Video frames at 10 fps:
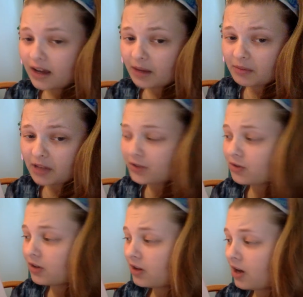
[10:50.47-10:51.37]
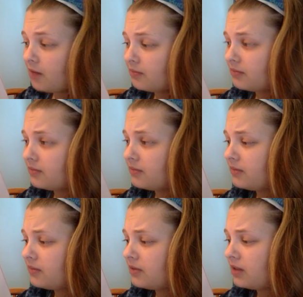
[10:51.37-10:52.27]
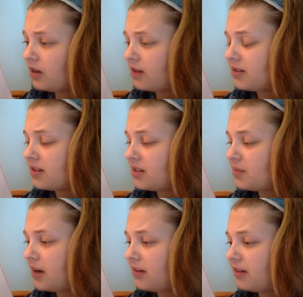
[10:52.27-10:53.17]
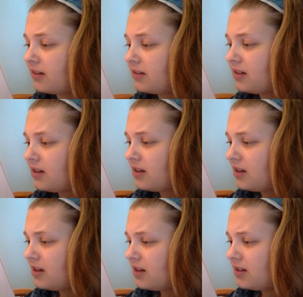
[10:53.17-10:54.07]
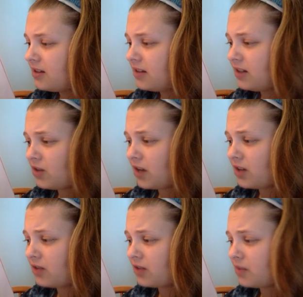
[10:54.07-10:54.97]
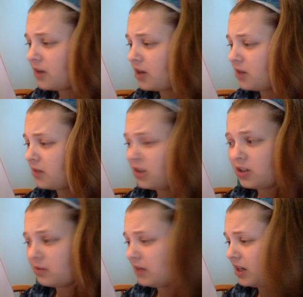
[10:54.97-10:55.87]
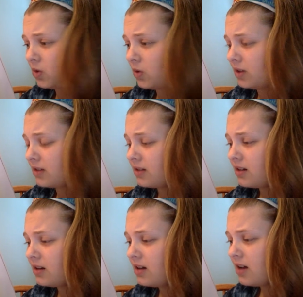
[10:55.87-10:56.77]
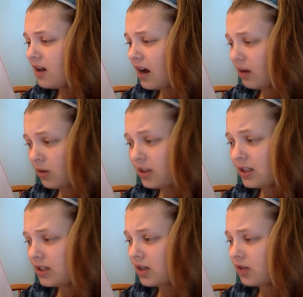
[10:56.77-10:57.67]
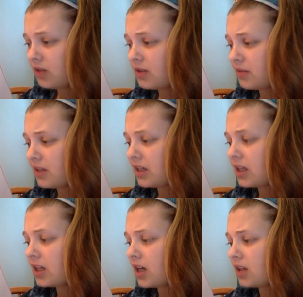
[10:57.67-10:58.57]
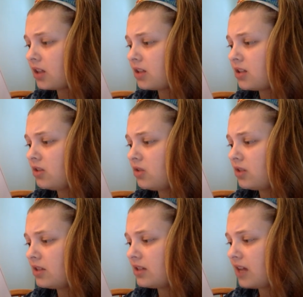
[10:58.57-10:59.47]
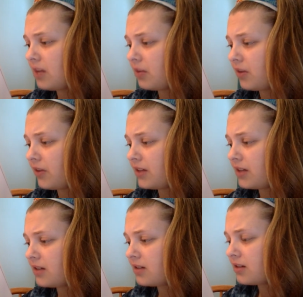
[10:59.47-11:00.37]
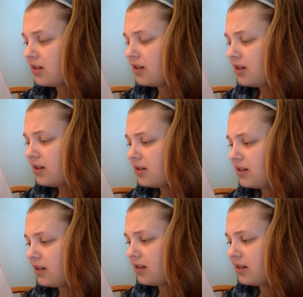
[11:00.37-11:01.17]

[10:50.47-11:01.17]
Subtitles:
I'm glad you could come, God said, smiling. Sidney tried to respond, but he couldn't make a noise. I wanted to tell you something, God continued as he came around the desk. Sidney